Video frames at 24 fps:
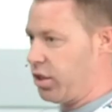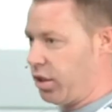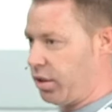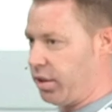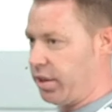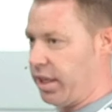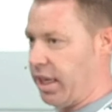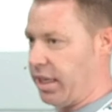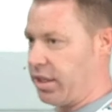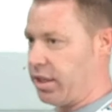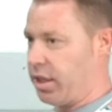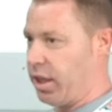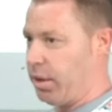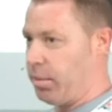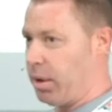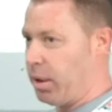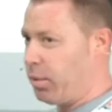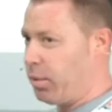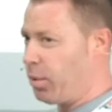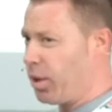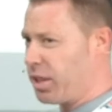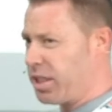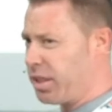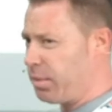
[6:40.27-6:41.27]
during that time, and
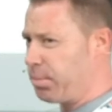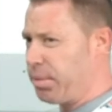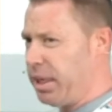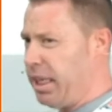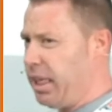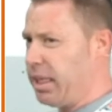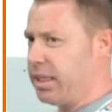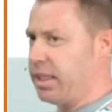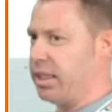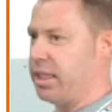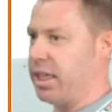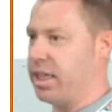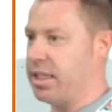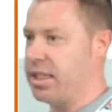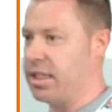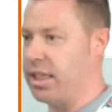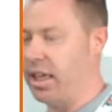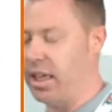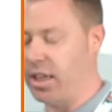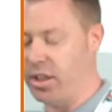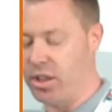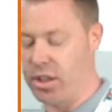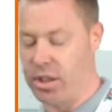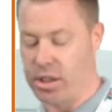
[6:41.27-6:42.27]
it wasn't peaked at that
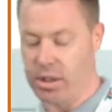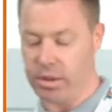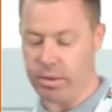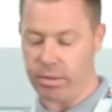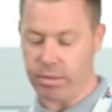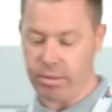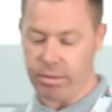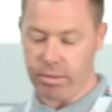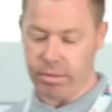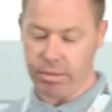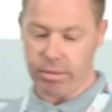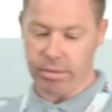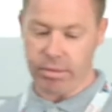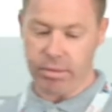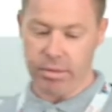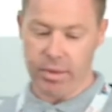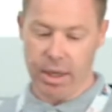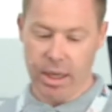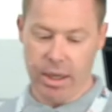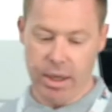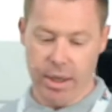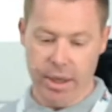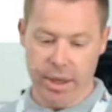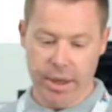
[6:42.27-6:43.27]
stage,
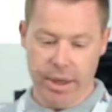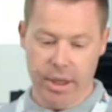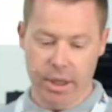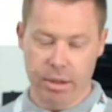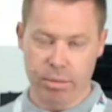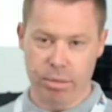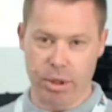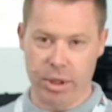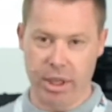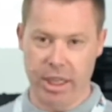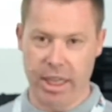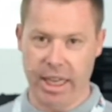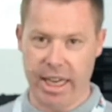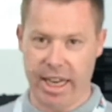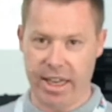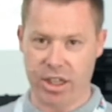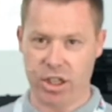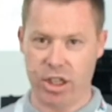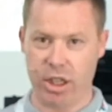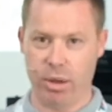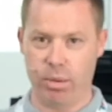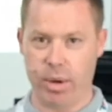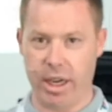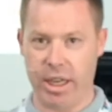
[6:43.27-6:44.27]
but he
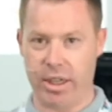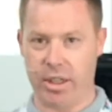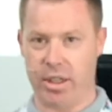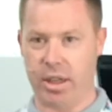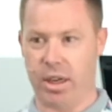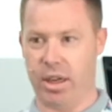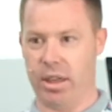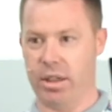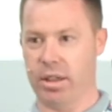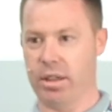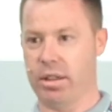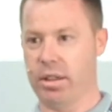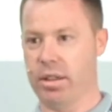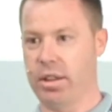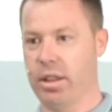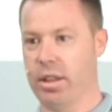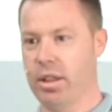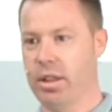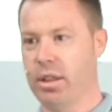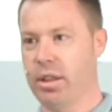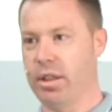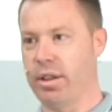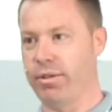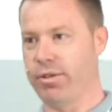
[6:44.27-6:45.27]
actually went on
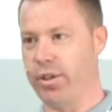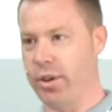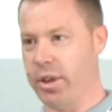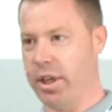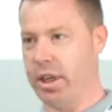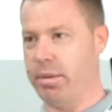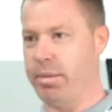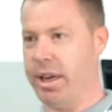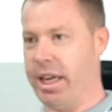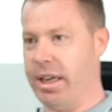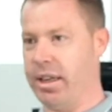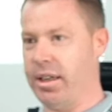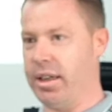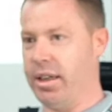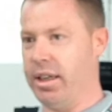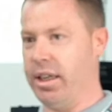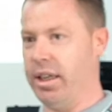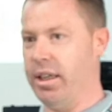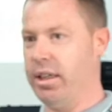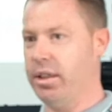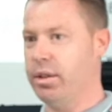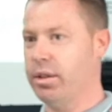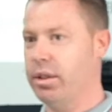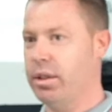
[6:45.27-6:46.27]
to
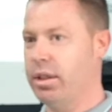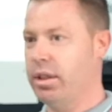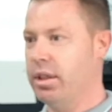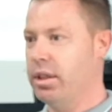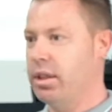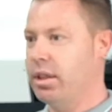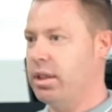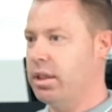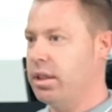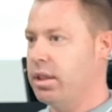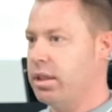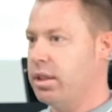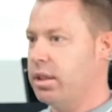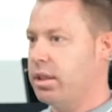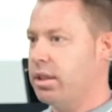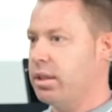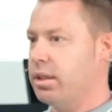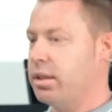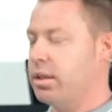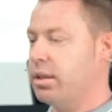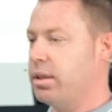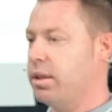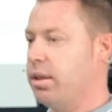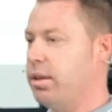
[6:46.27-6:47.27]
fundamentally
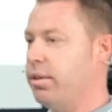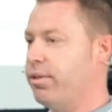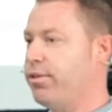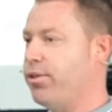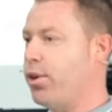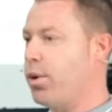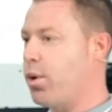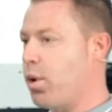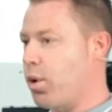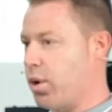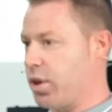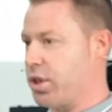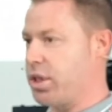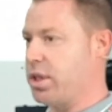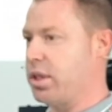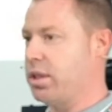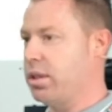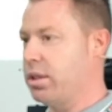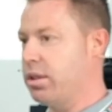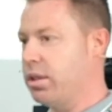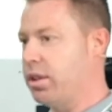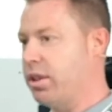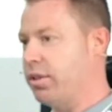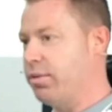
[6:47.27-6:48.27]
force
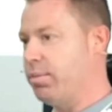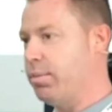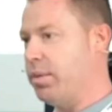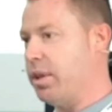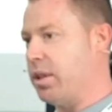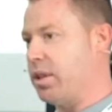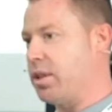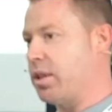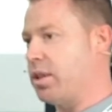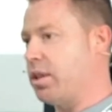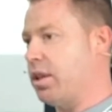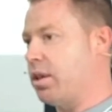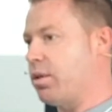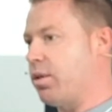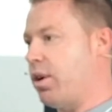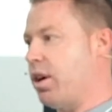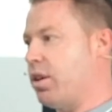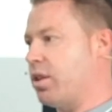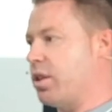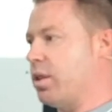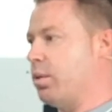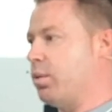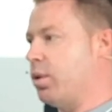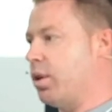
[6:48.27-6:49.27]
governments
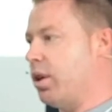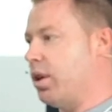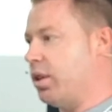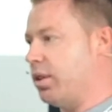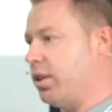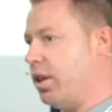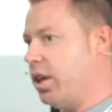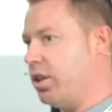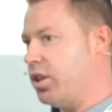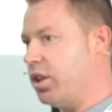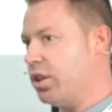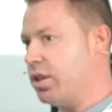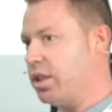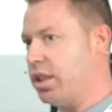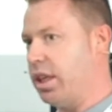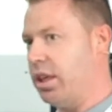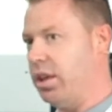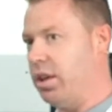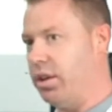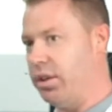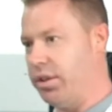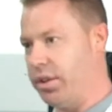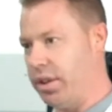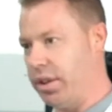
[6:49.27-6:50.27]
across the world, not just
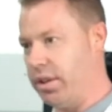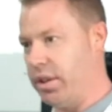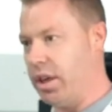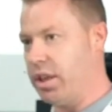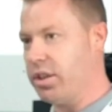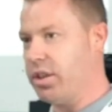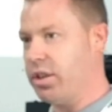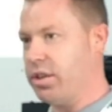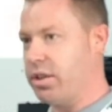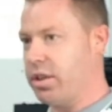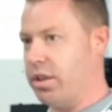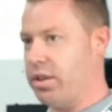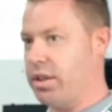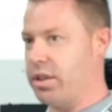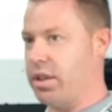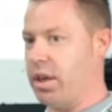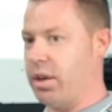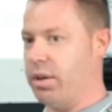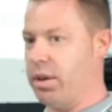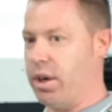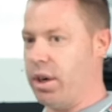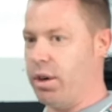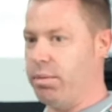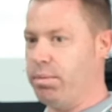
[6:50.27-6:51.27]
in London, not just in
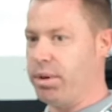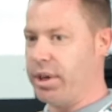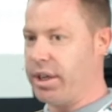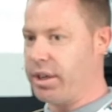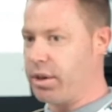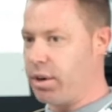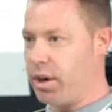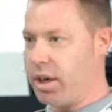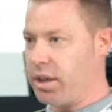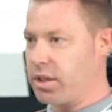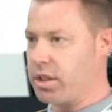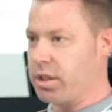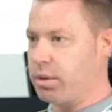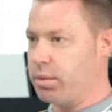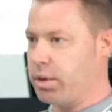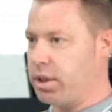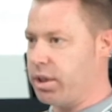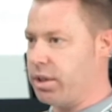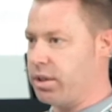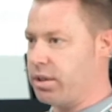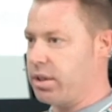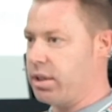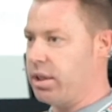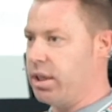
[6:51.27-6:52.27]
Soho, but across the
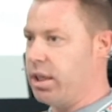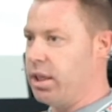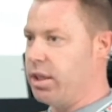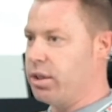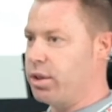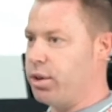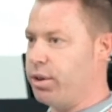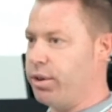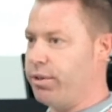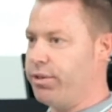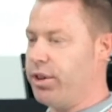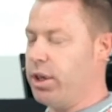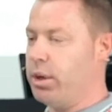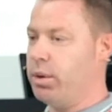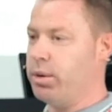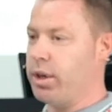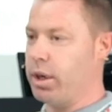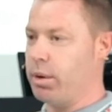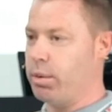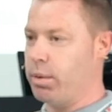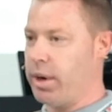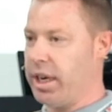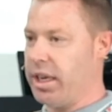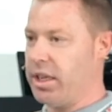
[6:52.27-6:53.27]
world, to review
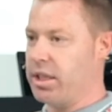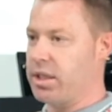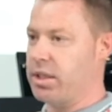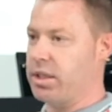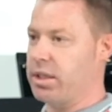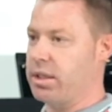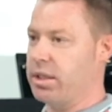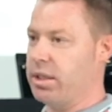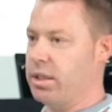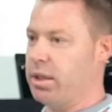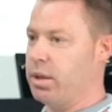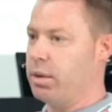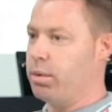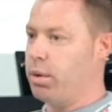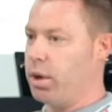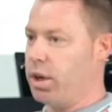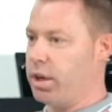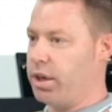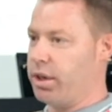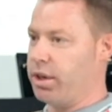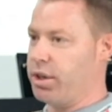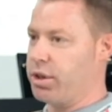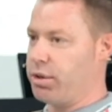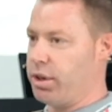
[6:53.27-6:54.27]
their
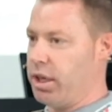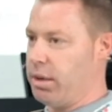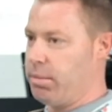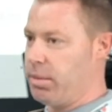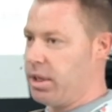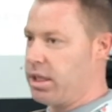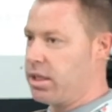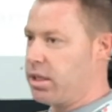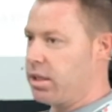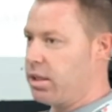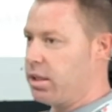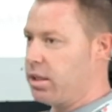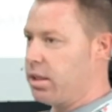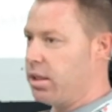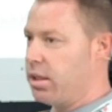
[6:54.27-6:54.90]
wastewater treatment